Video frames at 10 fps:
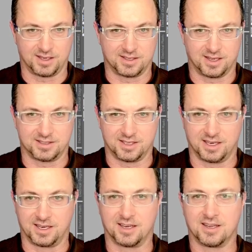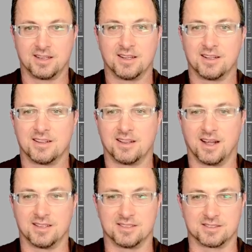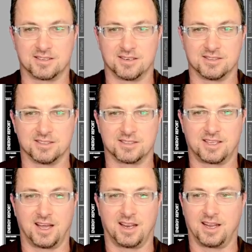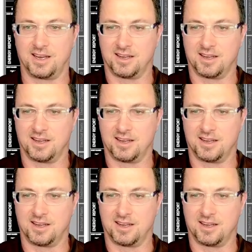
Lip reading: touching. That's as good as it's getting.